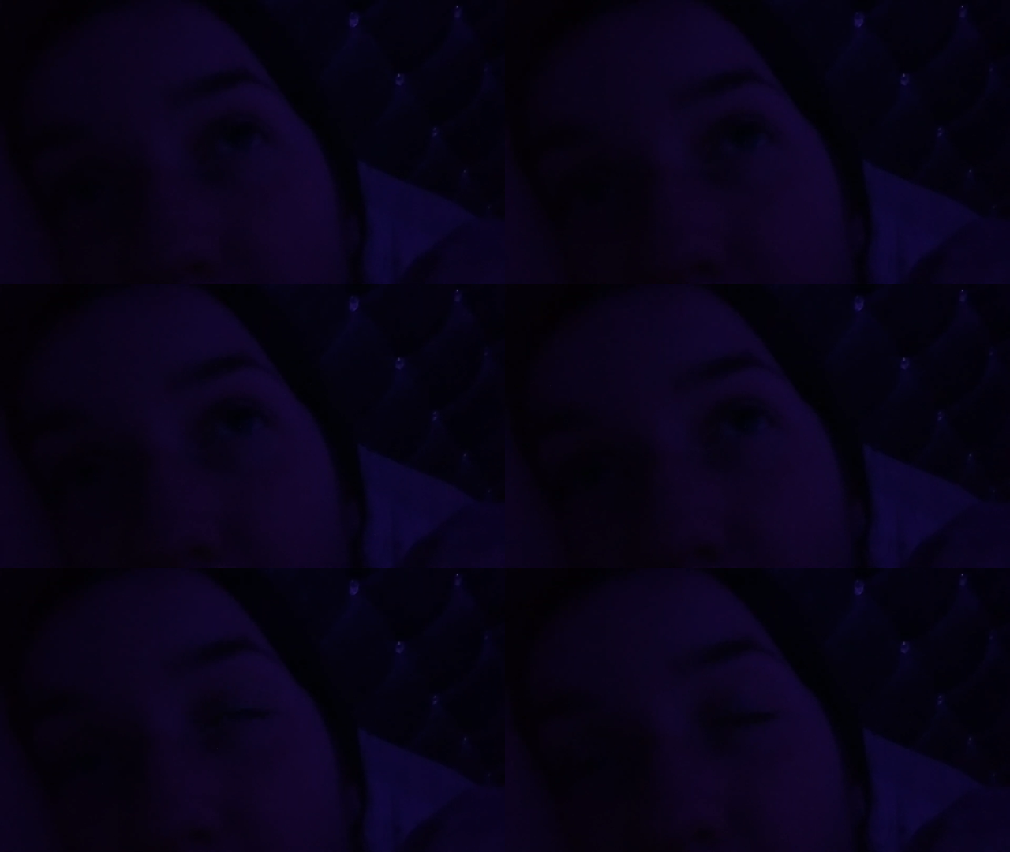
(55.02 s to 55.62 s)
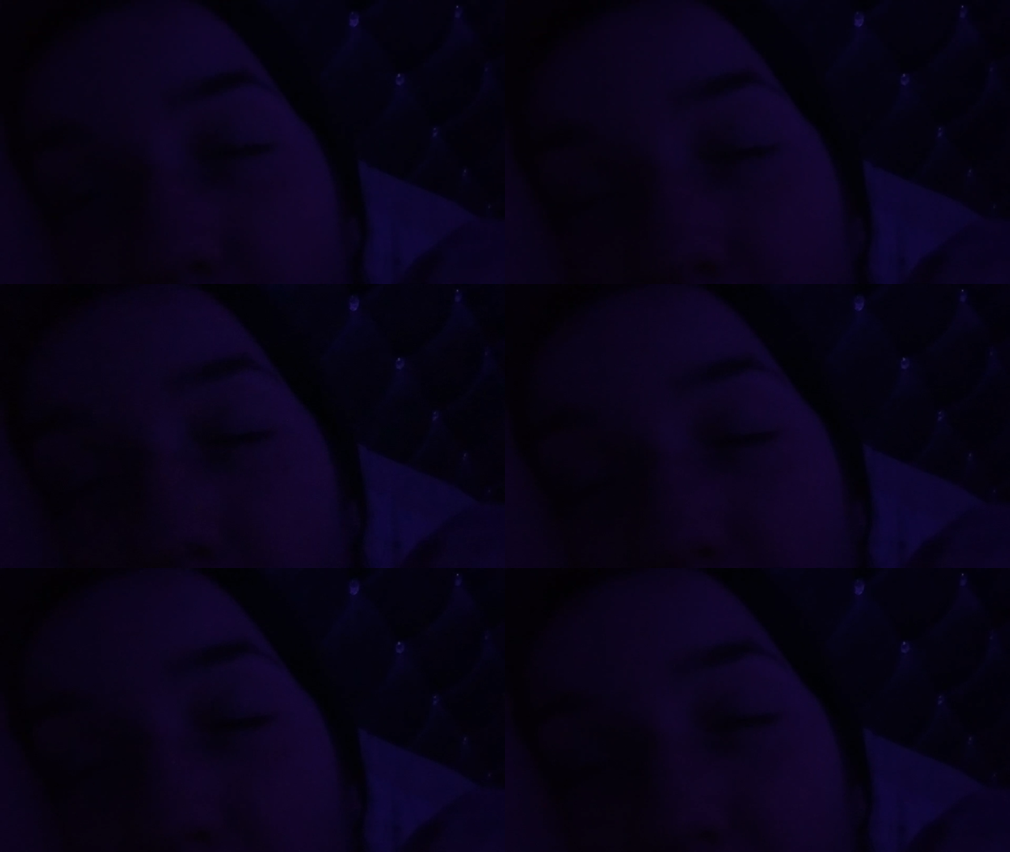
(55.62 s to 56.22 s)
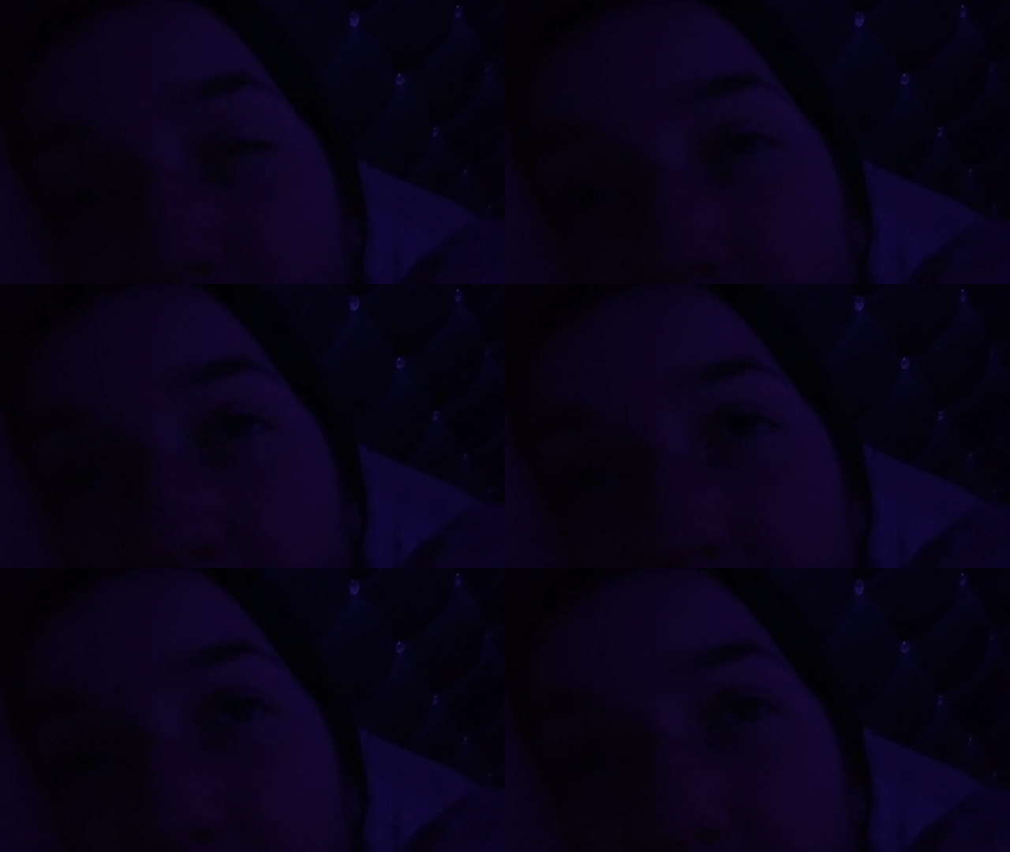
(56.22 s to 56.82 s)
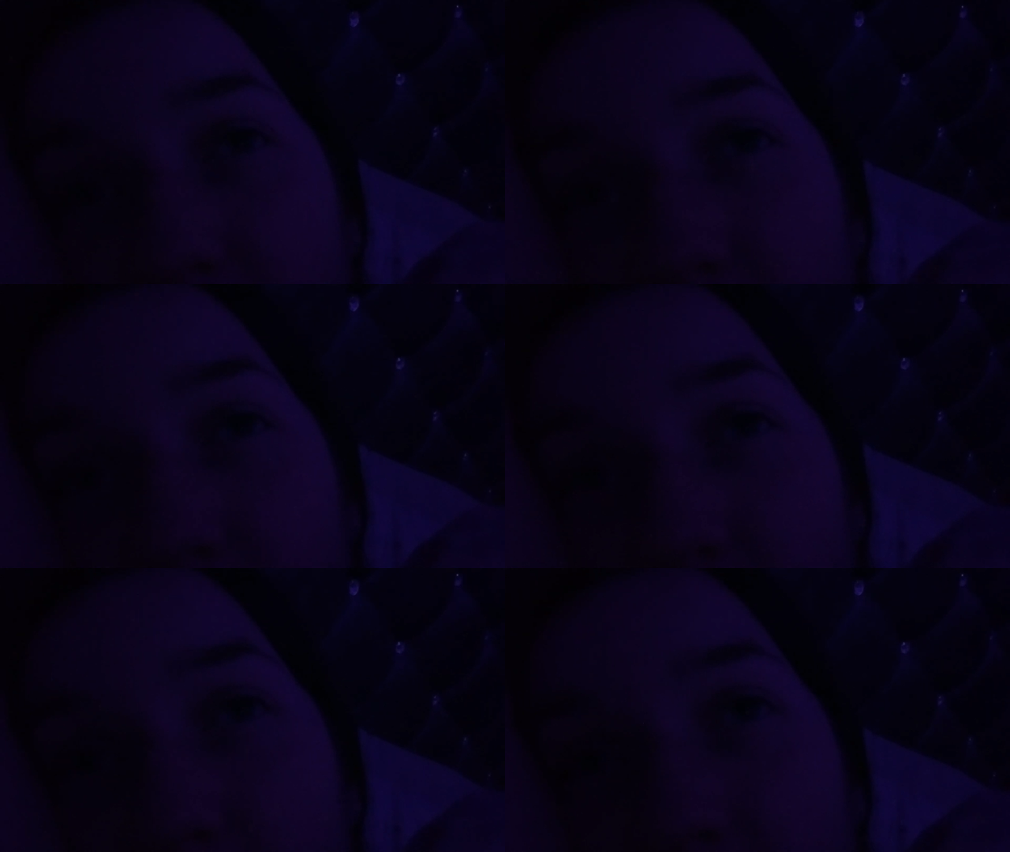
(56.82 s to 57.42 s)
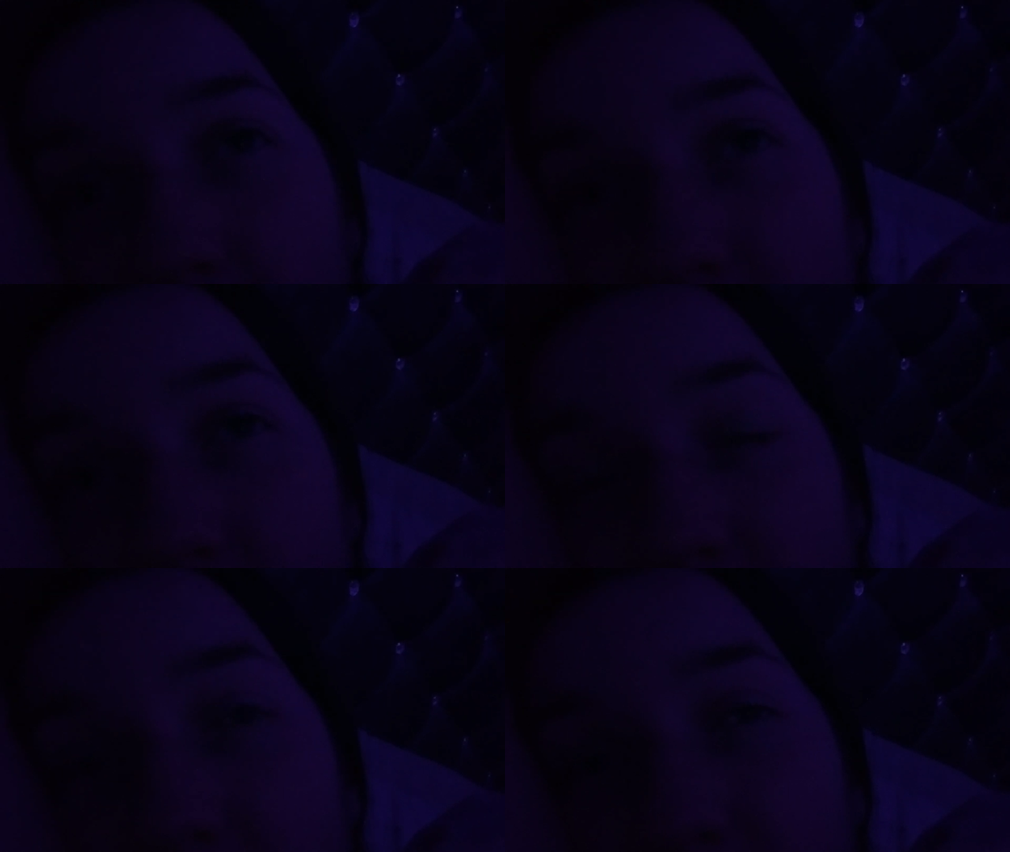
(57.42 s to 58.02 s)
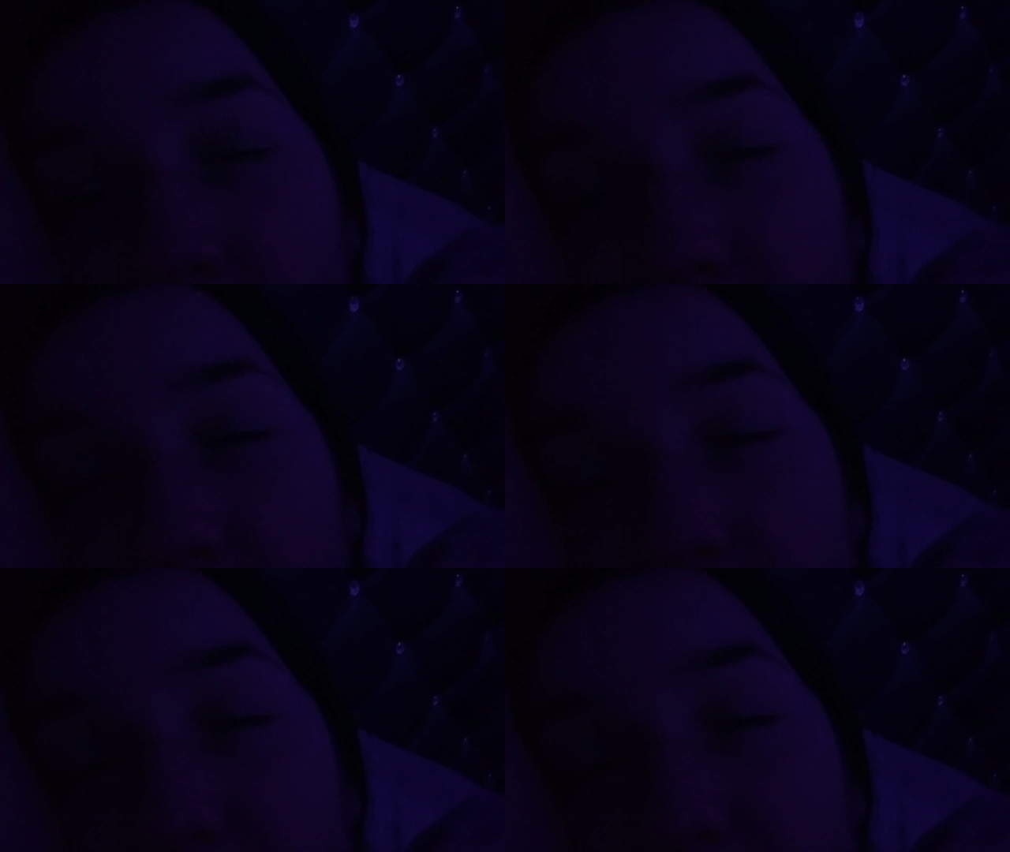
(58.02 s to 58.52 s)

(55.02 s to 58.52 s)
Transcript: [unreadable: no face in view]